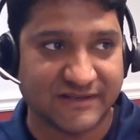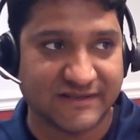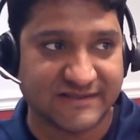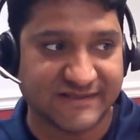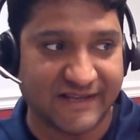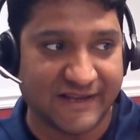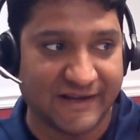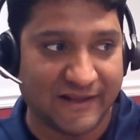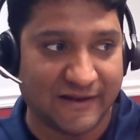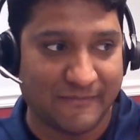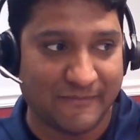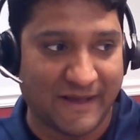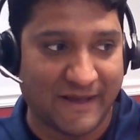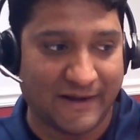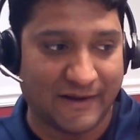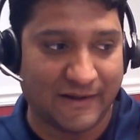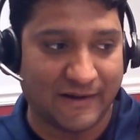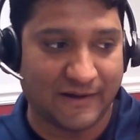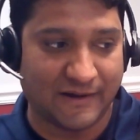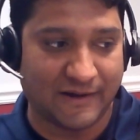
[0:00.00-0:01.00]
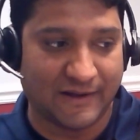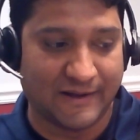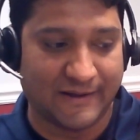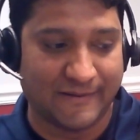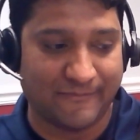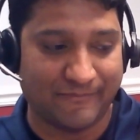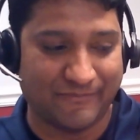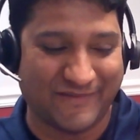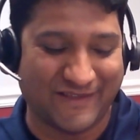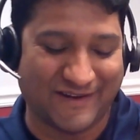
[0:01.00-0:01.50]
in a serial manner.
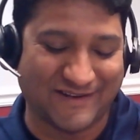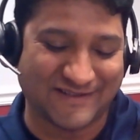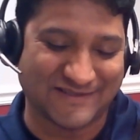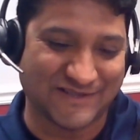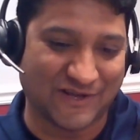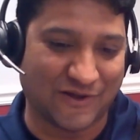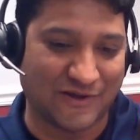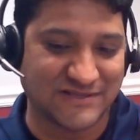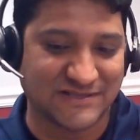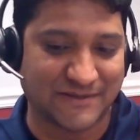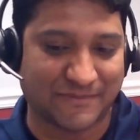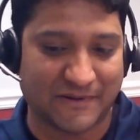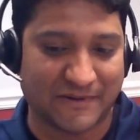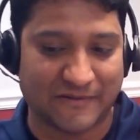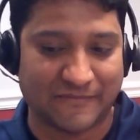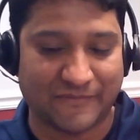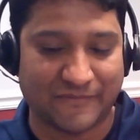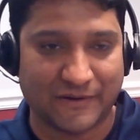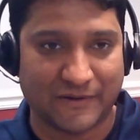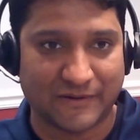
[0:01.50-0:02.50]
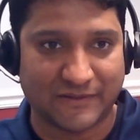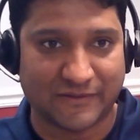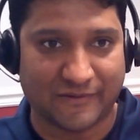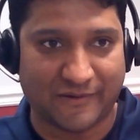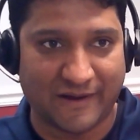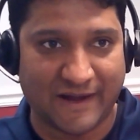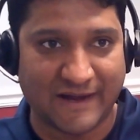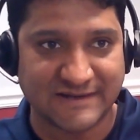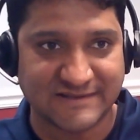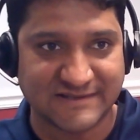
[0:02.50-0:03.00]
There is the concept of
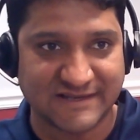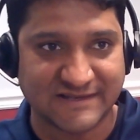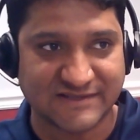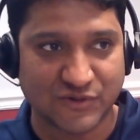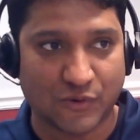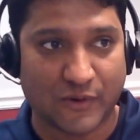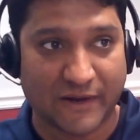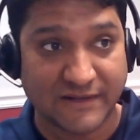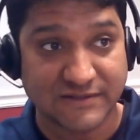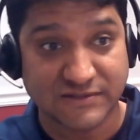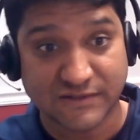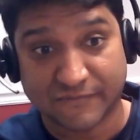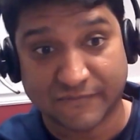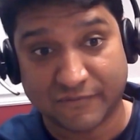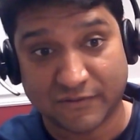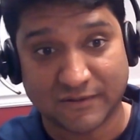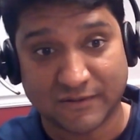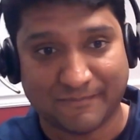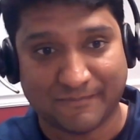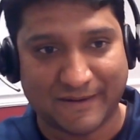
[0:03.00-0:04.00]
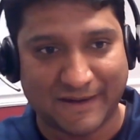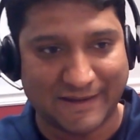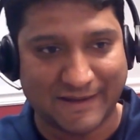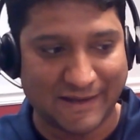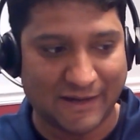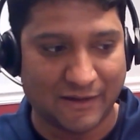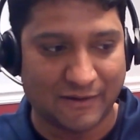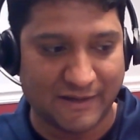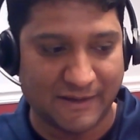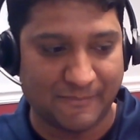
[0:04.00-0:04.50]
threads and so on and so forth, but
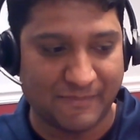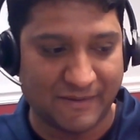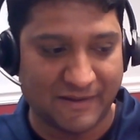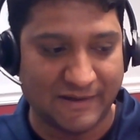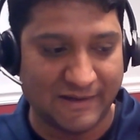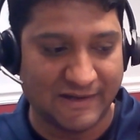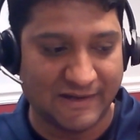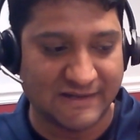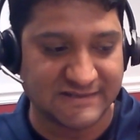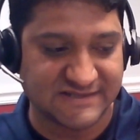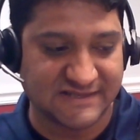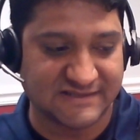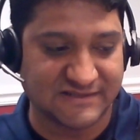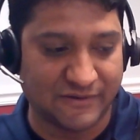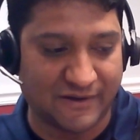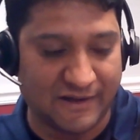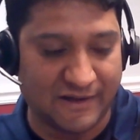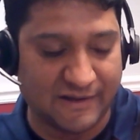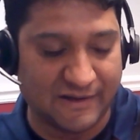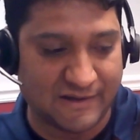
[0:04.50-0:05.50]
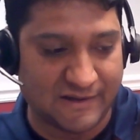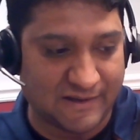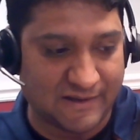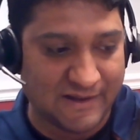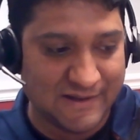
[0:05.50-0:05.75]
typically let's just look at it